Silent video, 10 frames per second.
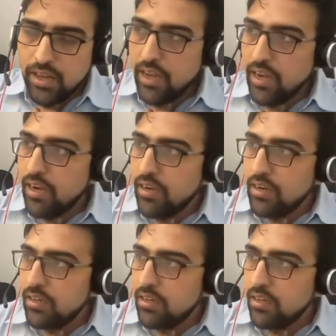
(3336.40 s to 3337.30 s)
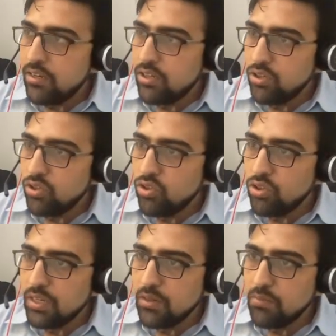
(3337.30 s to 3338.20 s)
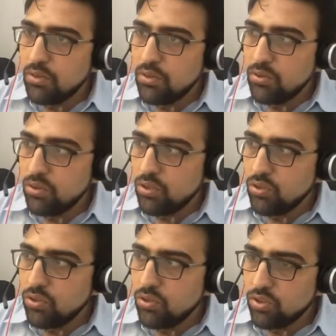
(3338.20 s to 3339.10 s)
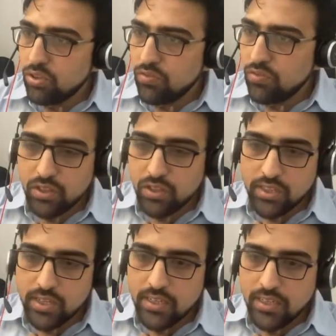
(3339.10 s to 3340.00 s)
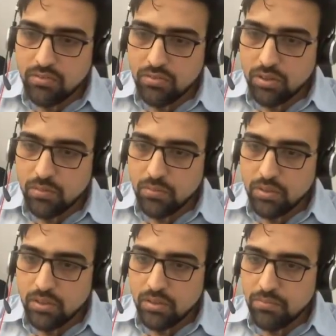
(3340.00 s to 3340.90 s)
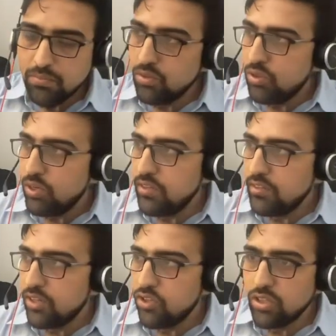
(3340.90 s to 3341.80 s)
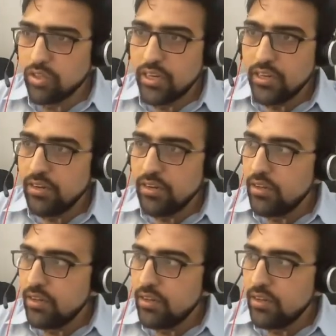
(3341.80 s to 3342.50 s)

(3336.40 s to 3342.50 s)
and you should be able to use most of the functionalities from today's session there.